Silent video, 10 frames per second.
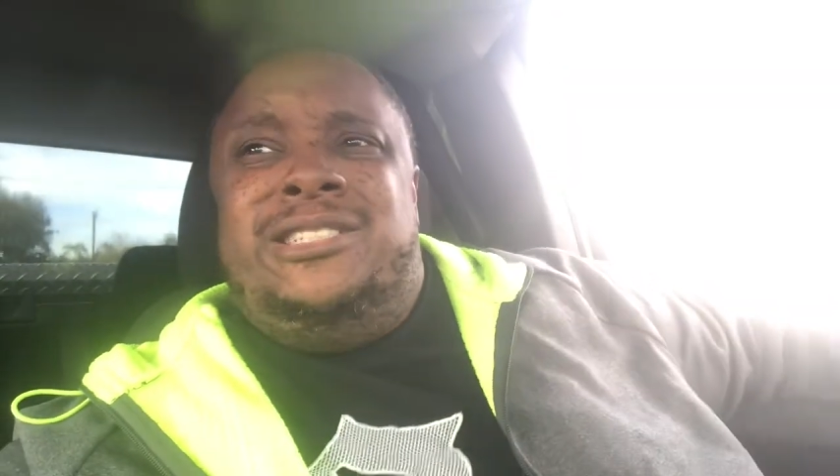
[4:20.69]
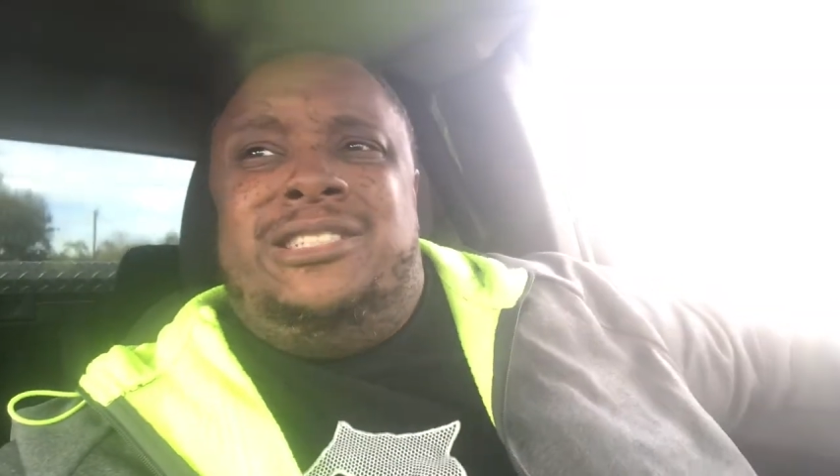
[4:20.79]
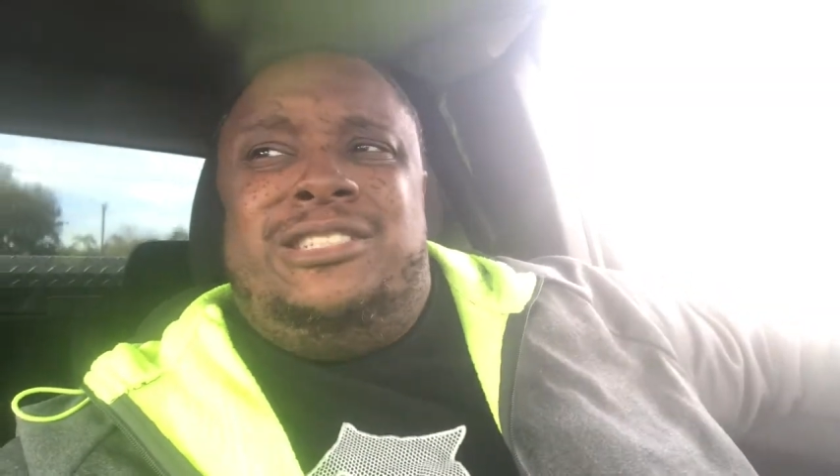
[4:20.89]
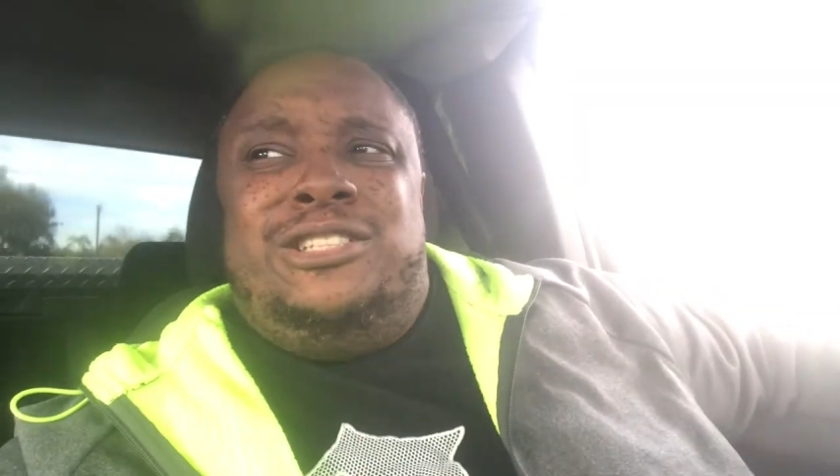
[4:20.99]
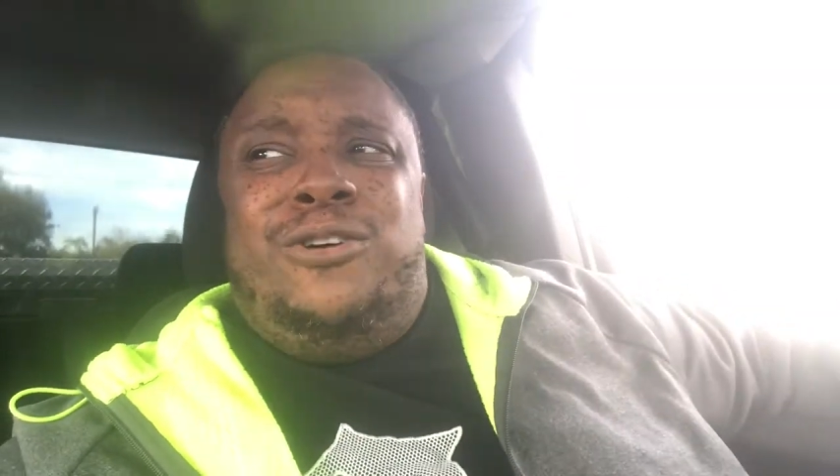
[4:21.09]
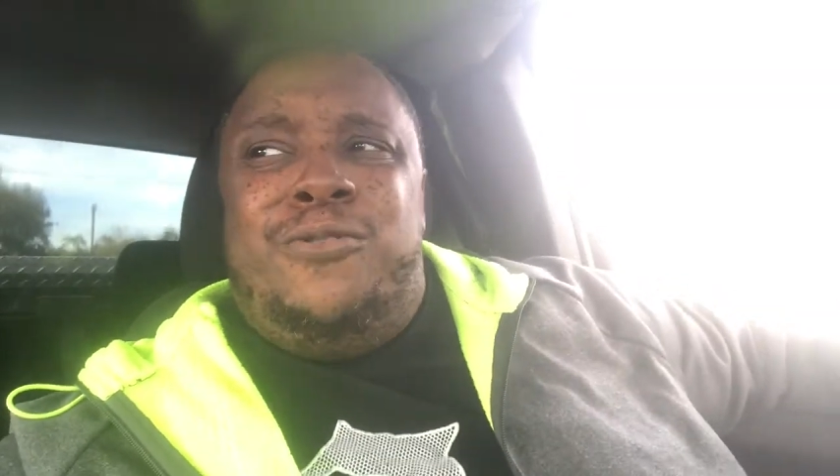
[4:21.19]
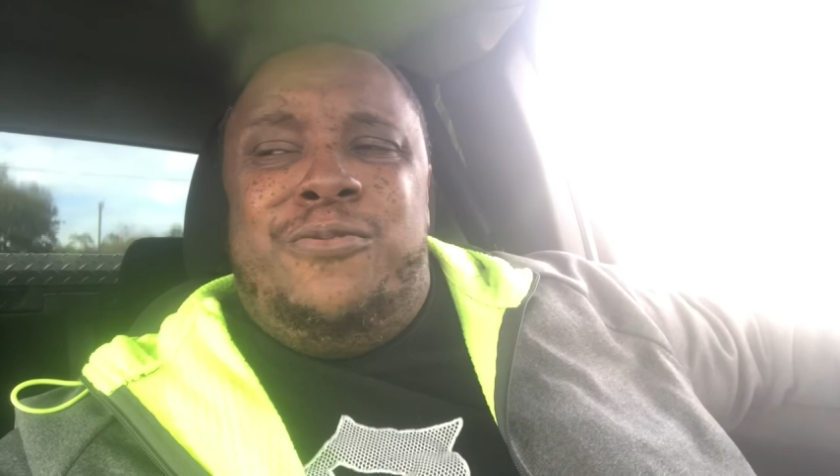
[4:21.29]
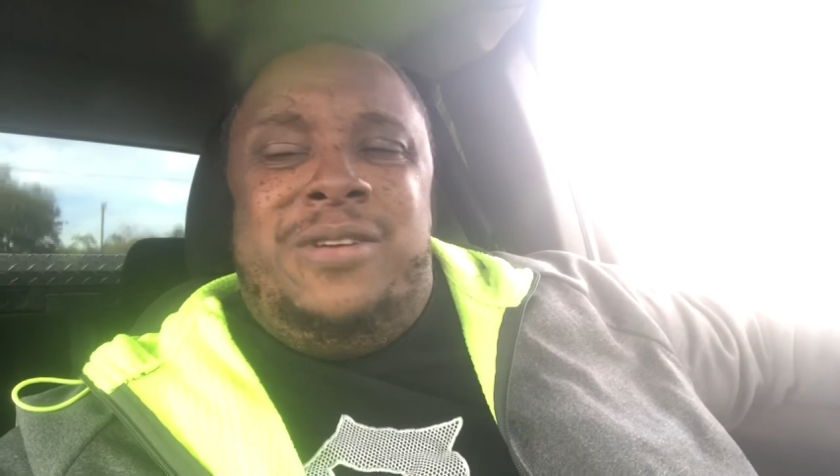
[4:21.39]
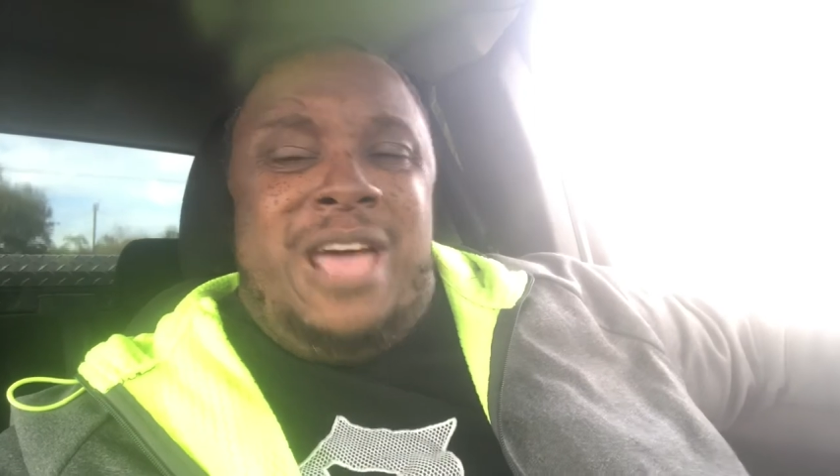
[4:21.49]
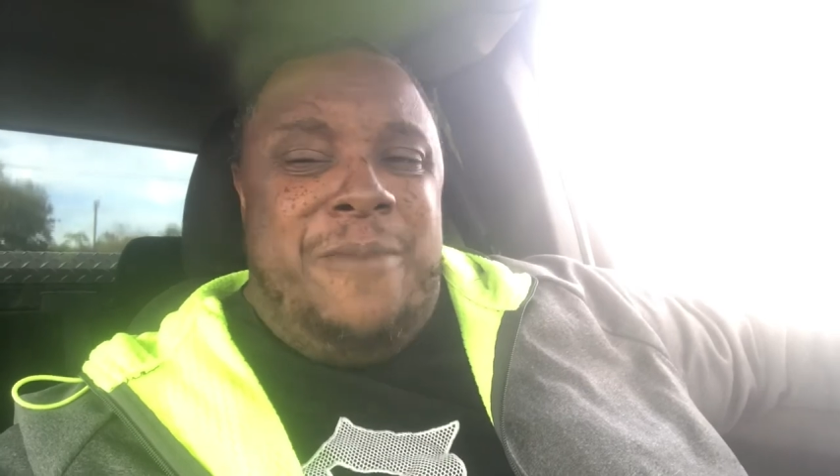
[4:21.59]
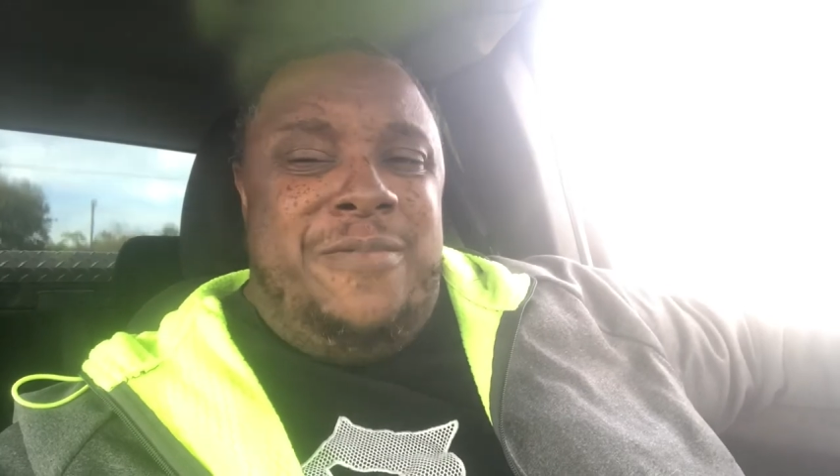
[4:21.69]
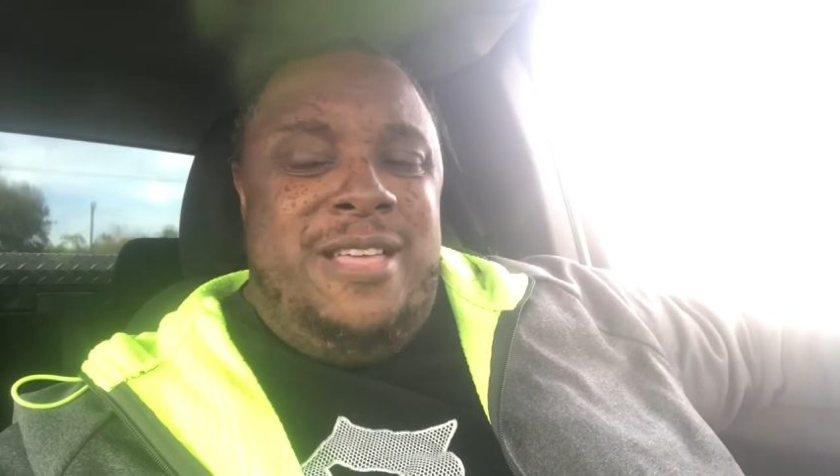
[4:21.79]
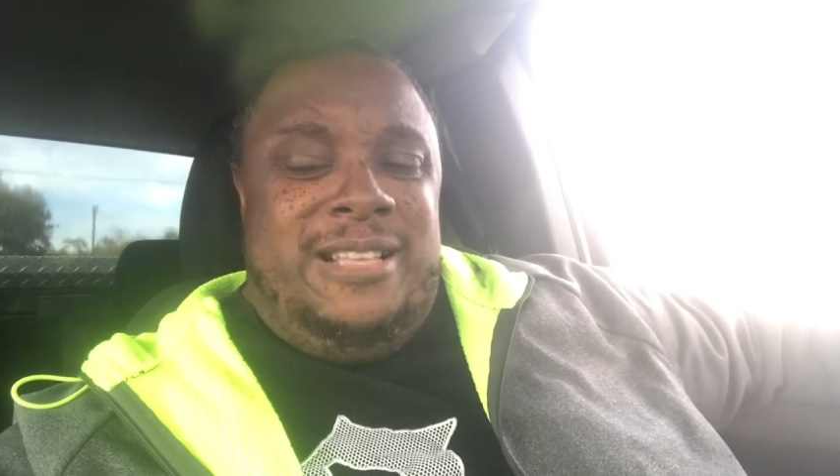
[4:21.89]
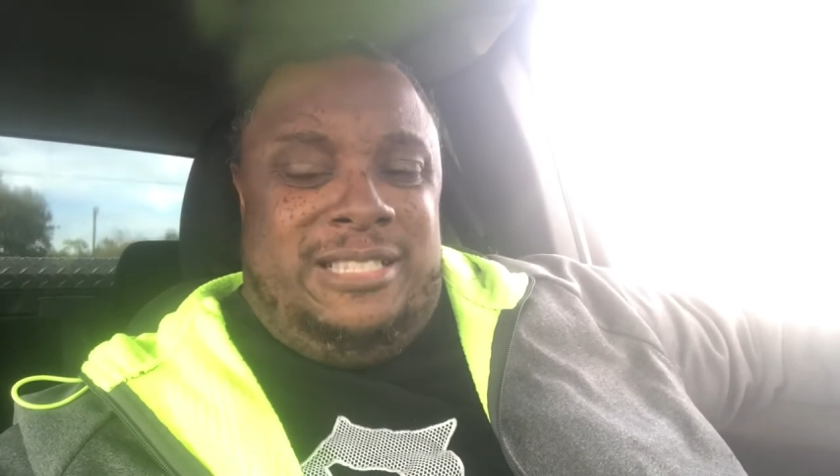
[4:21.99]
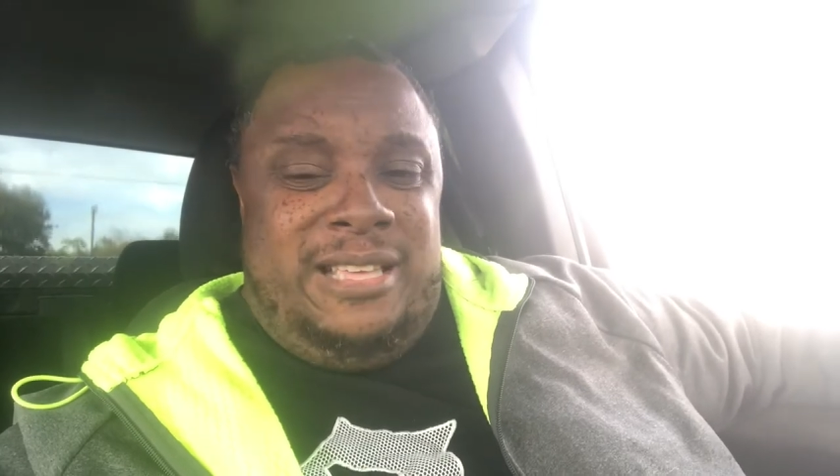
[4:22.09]
So with that
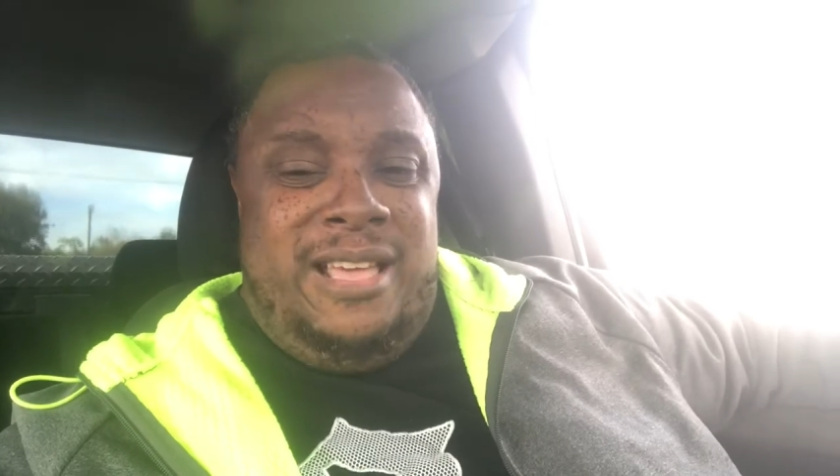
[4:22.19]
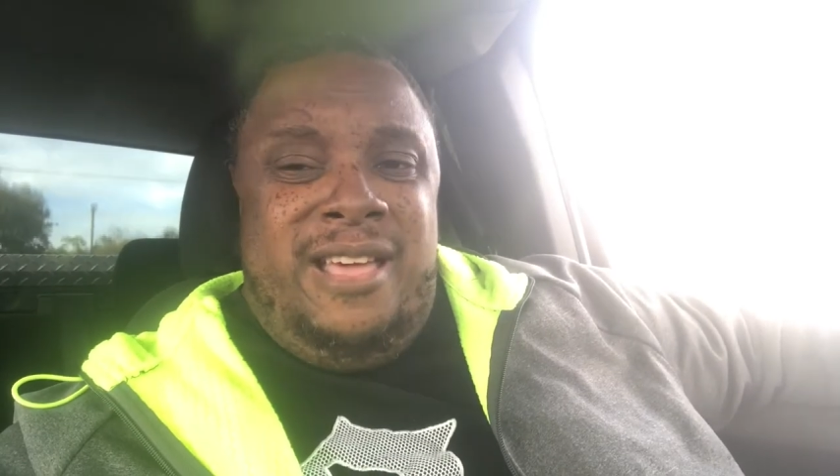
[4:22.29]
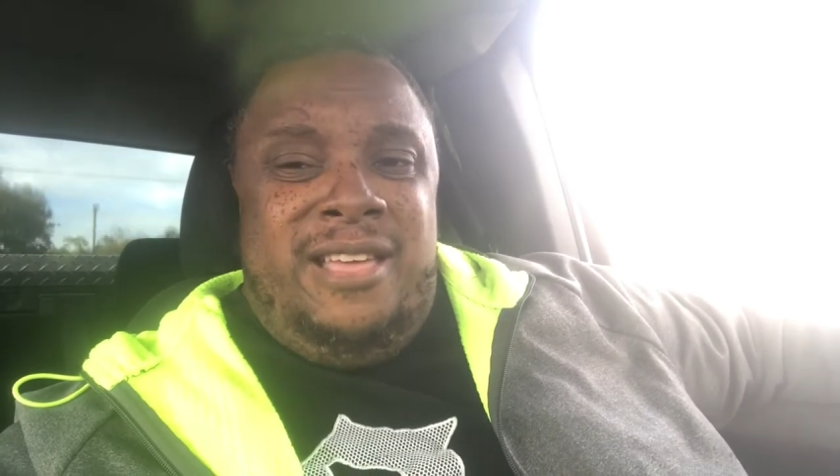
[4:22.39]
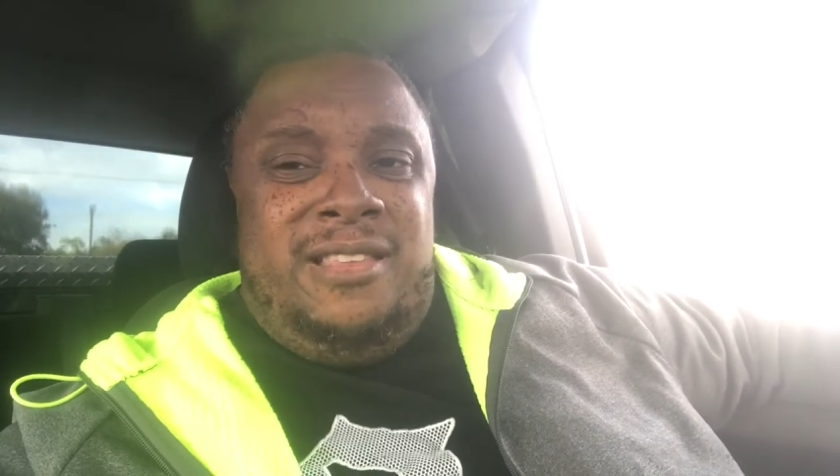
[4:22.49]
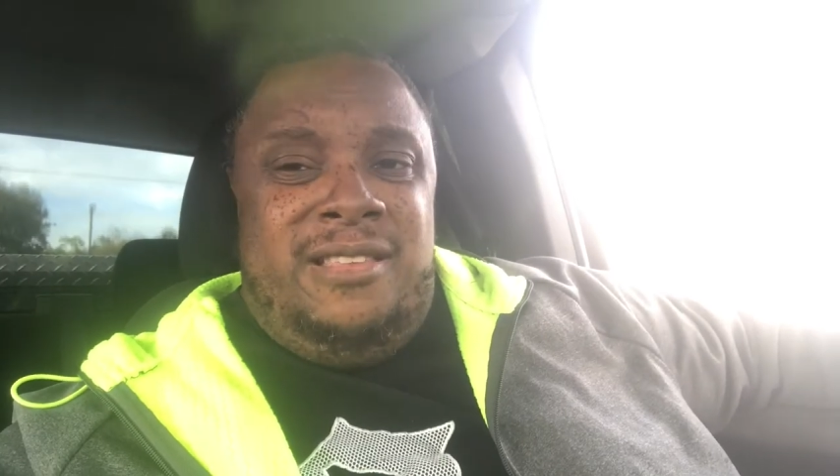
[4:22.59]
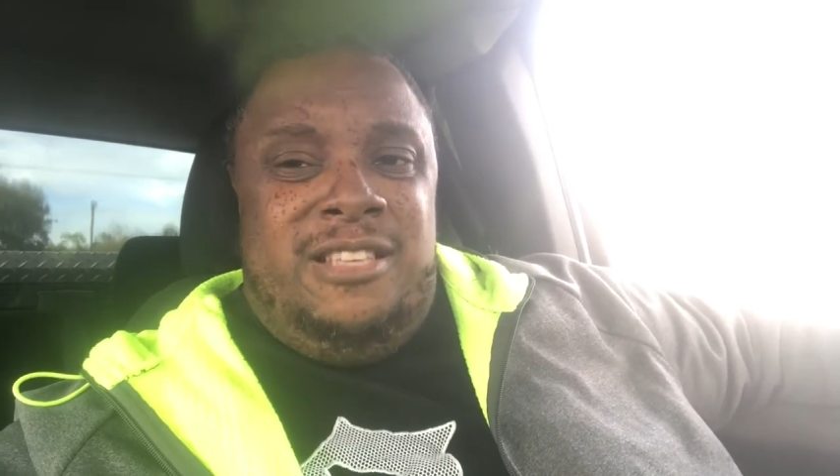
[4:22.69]
being said,